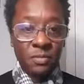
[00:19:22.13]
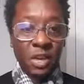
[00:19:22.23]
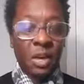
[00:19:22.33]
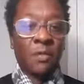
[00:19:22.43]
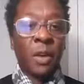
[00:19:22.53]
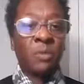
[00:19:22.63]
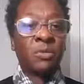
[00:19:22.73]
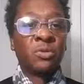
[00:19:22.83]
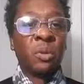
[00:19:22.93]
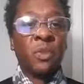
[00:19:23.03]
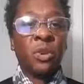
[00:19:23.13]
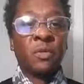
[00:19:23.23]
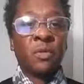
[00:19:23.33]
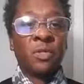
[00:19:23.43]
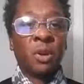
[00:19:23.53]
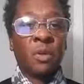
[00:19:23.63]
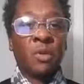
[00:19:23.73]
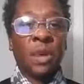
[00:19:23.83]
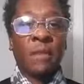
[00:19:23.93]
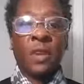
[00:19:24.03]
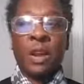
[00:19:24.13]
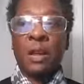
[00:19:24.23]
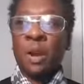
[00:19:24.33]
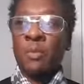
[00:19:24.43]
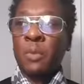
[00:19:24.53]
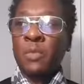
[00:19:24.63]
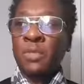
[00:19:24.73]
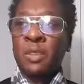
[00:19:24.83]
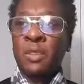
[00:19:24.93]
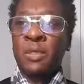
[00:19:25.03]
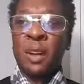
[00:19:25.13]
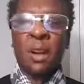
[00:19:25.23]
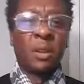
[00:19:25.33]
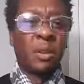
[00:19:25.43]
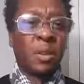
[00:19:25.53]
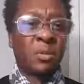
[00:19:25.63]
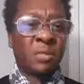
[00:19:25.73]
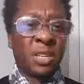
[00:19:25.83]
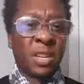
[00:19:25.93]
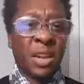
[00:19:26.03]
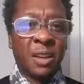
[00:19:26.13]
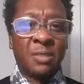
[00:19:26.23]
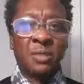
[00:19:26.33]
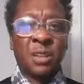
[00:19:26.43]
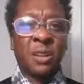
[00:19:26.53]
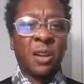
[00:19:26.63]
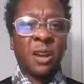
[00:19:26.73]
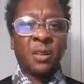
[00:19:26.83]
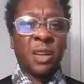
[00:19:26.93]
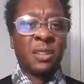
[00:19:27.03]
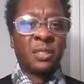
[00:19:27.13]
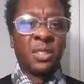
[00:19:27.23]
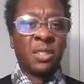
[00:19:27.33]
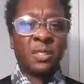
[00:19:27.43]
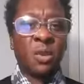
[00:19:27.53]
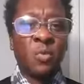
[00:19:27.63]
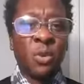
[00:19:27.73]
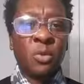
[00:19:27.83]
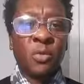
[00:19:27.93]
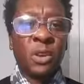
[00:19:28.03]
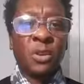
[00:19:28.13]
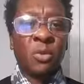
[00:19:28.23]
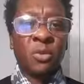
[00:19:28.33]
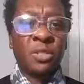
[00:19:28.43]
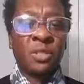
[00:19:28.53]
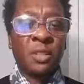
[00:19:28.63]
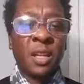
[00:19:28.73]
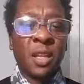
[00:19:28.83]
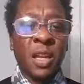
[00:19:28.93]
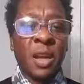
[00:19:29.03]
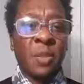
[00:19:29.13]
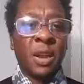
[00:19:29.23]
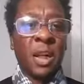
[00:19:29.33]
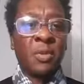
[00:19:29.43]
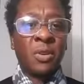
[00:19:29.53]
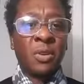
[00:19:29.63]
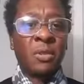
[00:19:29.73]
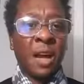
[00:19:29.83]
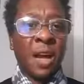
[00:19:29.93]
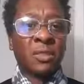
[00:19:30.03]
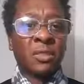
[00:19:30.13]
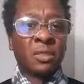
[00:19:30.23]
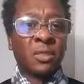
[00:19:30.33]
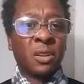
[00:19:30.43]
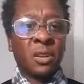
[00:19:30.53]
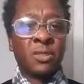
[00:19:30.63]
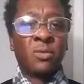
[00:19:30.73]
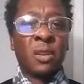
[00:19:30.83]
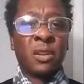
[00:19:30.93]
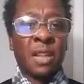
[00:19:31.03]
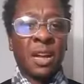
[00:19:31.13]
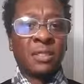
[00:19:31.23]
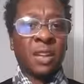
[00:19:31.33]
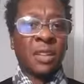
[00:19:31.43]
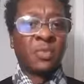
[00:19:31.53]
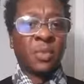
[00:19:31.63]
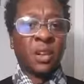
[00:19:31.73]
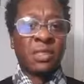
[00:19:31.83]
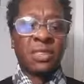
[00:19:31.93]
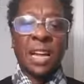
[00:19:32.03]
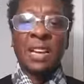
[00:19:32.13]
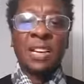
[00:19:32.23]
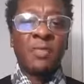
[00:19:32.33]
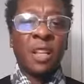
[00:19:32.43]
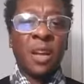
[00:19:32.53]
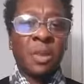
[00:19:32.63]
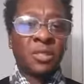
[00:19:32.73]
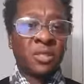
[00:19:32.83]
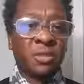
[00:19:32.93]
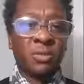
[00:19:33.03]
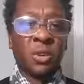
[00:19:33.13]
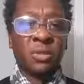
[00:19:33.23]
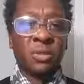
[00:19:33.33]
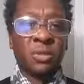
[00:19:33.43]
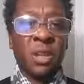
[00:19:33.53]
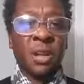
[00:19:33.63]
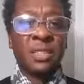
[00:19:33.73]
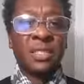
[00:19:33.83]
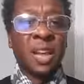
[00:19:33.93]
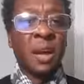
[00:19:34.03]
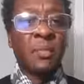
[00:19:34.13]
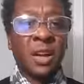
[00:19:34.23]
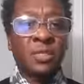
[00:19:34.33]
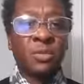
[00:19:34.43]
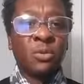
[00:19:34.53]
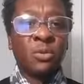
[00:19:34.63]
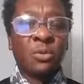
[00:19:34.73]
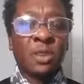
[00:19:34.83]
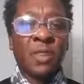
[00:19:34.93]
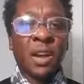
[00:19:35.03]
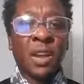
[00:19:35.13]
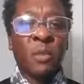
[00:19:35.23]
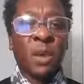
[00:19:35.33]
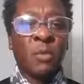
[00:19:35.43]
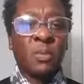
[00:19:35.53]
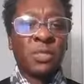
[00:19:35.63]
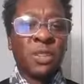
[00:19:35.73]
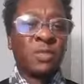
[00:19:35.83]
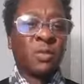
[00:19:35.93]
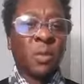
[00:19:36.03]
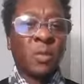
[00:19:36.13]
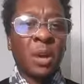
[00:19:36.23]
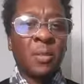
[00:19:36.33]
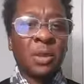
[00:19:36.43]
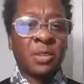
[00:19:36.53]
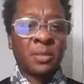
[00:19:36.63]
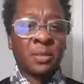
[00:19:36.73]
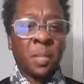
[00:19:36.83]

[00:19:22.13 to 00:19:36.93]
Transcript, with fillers: If I move to a beautiful suburb and I find out my representatives are all on the city council there and all that, and the city's so beautiful and gorgeous, and my neighborhood houses are two hundred thousand dollars plus, and I live there, and my children go to these top-notch schools, and I find out my representatives are Republicans.